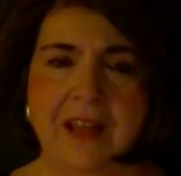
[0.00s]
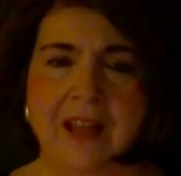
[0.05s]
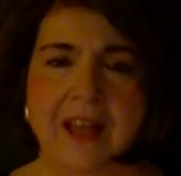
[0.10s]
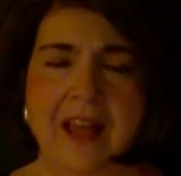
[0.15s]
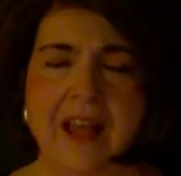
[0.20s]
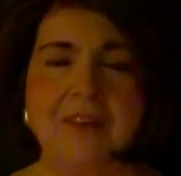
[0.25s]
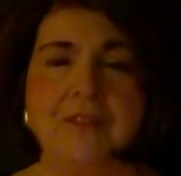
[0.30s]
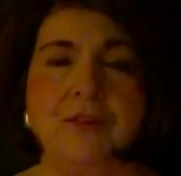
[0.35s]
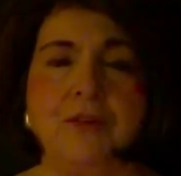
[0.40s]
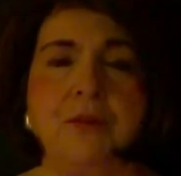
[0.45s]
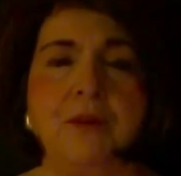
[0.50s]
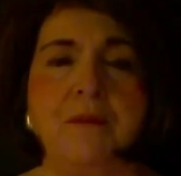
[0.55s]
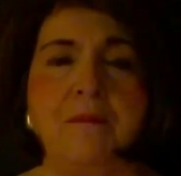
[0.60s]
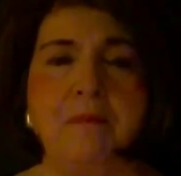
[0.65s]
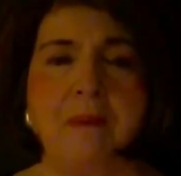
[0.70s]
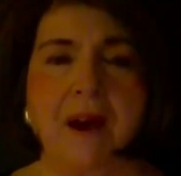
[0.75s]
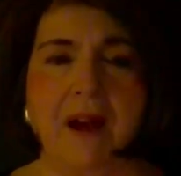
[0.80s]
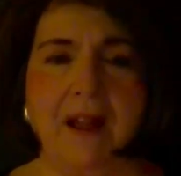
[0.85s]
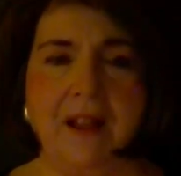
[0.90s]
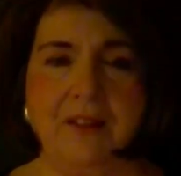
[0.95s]
and to
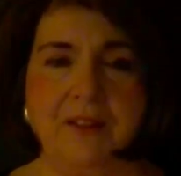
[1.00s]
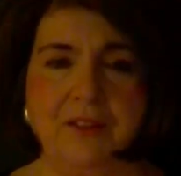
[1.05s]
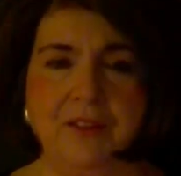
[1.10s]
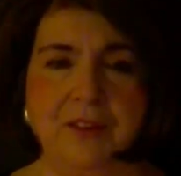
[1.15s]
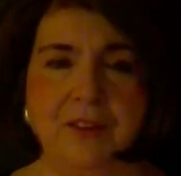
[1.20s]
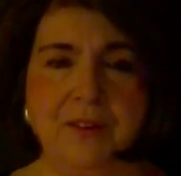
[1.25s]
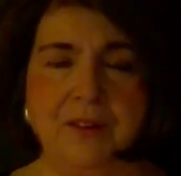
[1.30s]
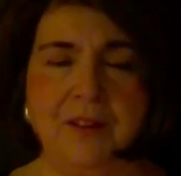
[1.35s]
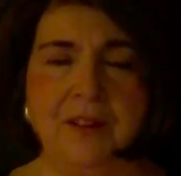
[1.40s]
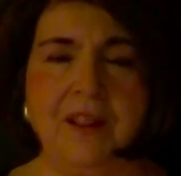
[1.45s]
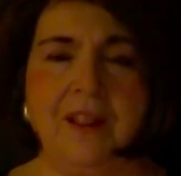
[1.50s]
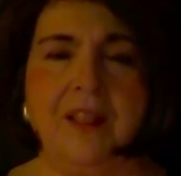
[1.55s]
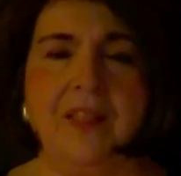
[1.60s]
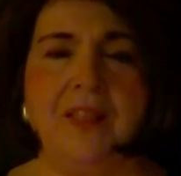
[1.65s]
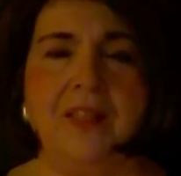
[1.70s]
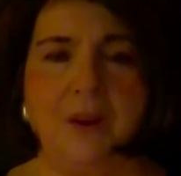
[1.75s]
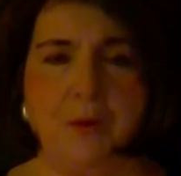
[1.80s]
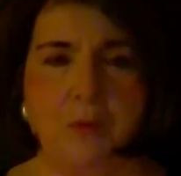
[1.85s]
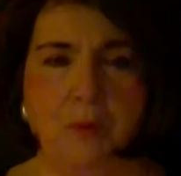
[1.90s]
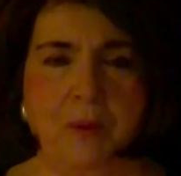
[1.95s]
remind you
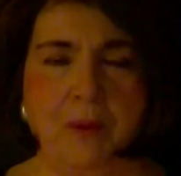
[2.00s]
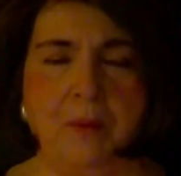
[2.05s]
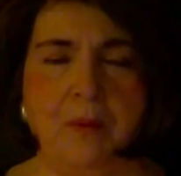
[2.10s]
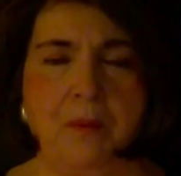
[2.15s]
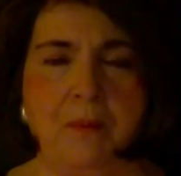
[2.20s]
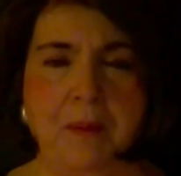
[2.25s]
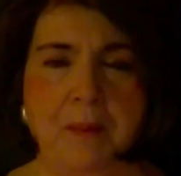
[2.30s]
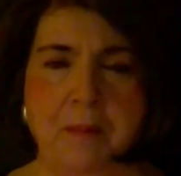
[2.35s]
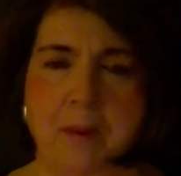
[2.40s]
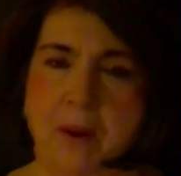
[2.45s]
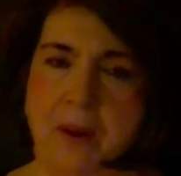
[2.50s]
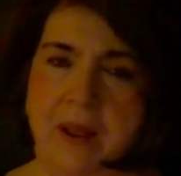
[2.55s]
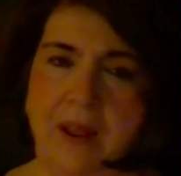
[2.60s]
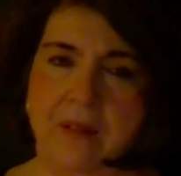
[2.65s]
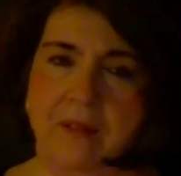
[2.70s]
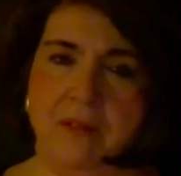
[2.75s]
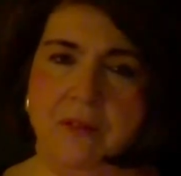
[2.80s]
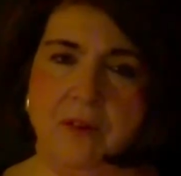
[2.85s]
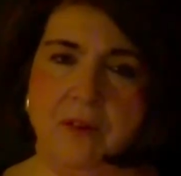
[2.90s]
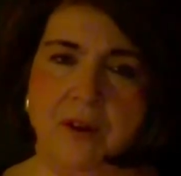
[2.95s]
that we will be
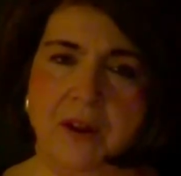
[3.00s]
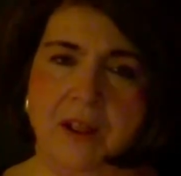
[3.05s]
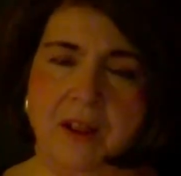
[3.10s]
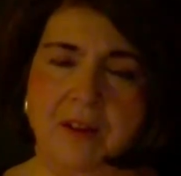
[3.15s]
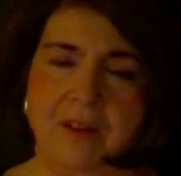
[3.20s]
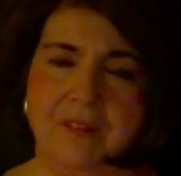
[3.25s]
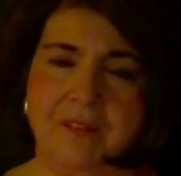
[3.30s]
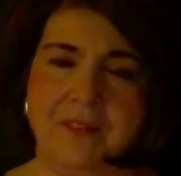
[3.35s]
praying for you.